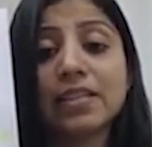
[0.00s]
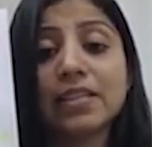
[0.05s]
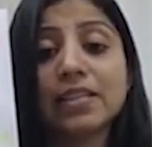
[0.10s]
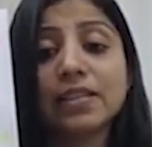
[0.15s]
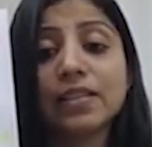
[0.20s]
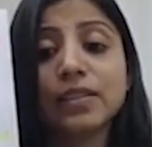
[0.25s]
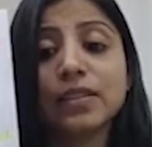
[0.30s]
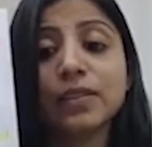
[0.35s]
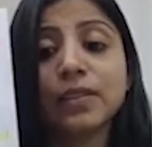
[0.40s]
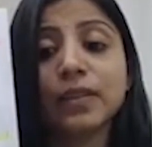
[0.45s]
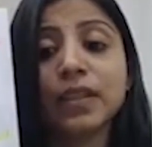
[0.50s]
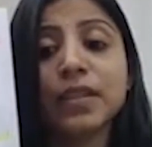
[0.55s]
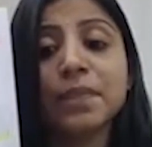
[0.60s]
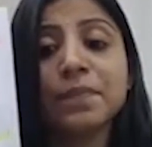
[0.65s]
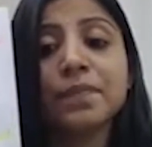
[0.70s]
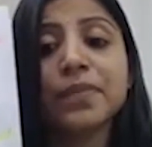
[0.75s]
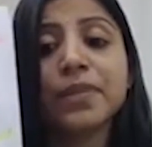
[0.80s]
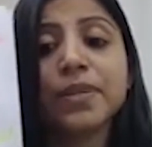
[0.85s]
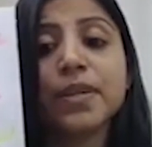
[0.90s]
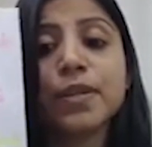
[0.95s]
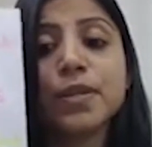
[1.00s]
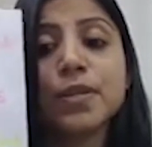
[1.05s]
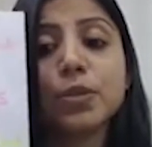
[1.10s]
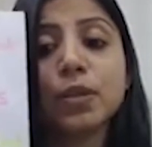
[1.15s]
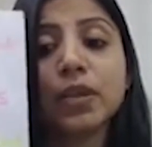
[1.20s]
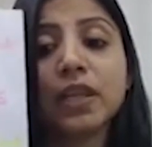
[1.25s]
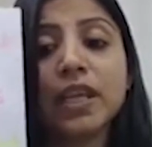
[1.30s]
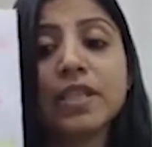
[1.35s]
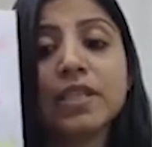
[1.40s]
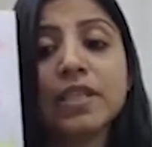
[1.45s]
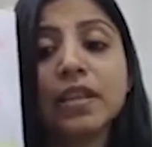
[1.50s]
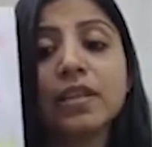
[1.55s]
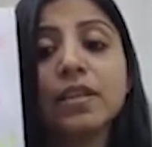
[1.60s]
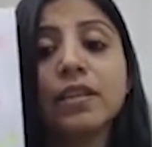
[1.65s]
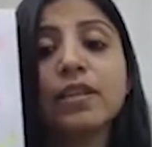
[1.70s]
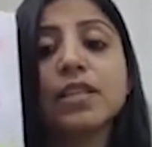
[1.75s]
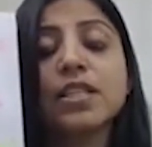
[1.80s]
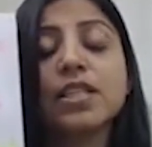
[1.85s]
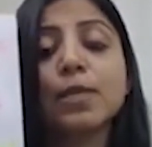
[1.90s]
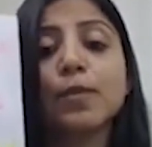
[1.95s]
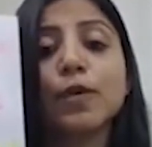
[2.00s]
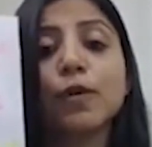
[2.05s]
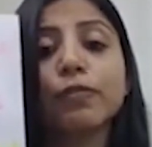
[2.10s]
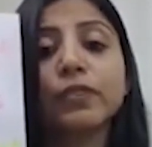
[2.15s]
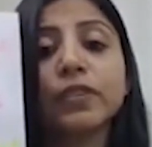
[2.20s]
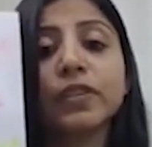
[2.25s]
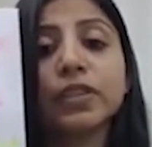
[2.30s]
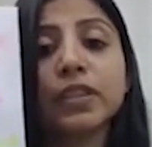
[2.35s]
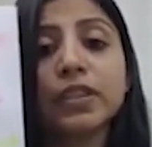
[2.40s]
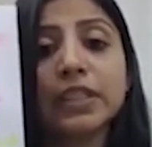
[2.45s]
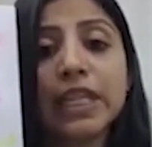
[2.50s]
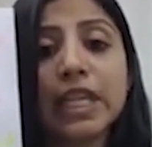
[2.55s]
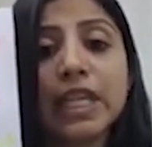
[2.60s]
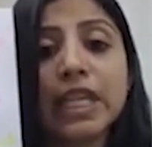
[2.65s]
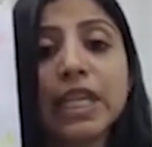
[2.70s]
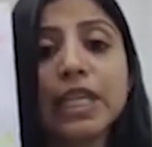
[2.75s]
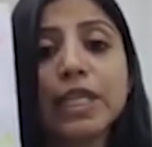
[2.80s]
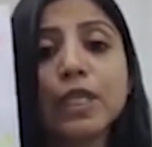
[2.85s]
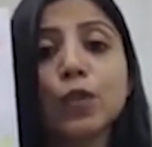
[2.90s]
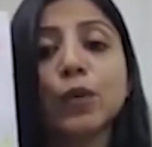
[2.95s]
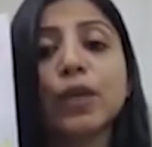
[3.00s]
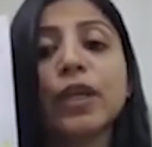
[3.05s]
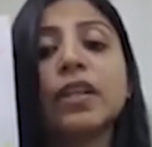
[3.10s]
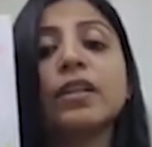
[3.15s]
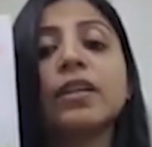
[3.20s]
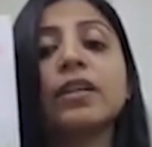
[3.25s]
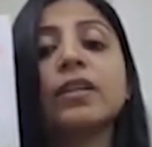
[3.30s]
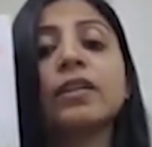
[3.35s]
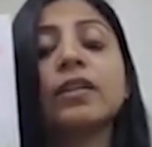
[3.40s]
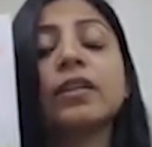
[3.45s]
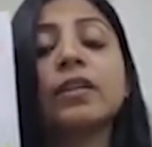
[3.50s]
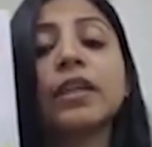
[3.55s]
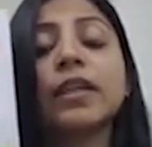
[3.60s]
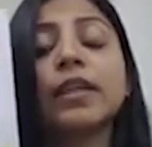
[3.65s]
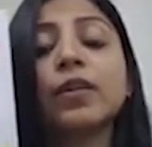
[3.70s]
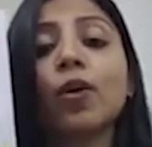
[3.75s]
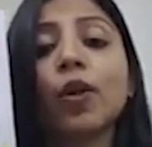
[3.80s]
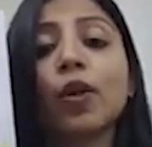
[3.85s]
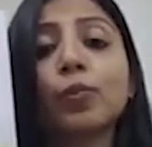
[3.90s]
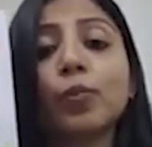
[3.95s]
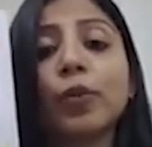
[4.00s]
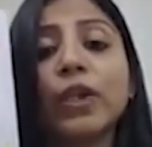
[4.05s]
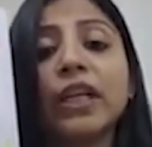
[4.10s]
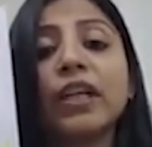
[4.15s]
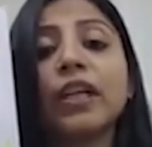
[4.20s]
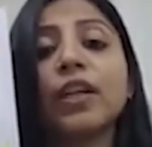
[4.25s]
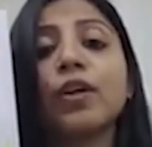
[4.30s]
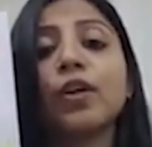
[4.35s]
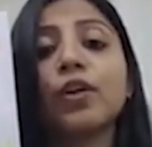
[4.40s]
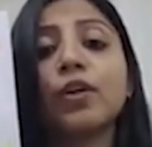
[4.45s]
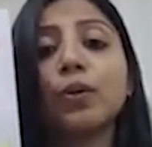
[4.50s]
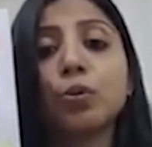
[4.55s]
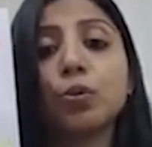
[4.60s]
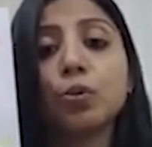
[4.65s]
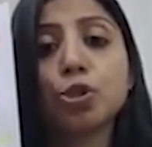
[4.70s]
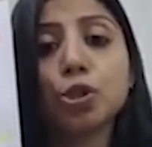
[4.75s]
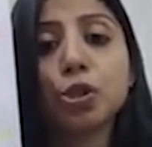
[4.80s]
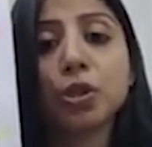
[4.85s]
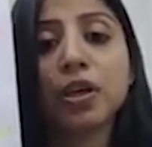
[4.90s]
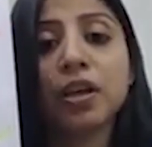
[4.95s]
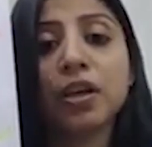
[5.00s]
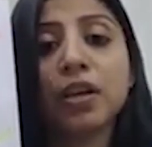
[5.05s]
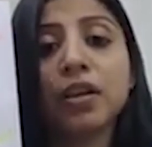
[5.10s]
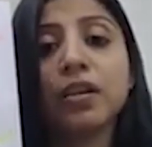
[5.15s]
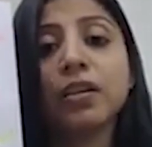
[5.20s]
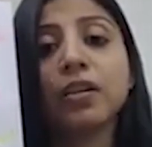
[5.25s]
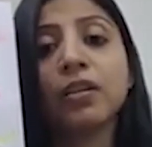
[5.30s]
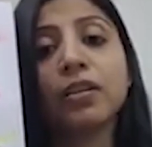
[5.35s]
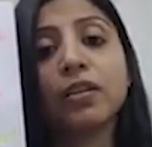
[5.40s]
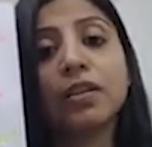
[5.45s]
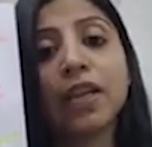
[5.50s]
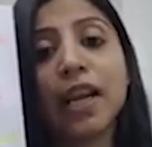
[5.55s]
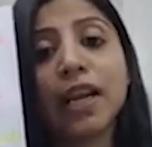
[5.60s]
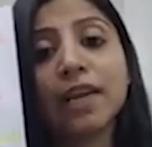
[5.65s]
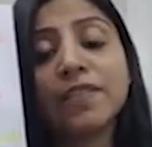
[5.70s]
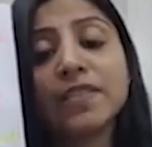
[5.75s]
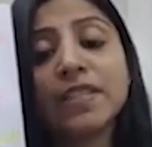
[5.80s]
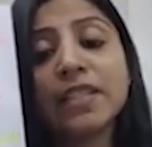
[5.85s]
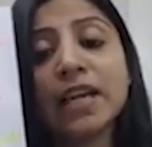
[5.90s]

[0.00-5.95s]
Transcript: Okay, so these are some of the techniques you can incorporate in your usual lifestyle.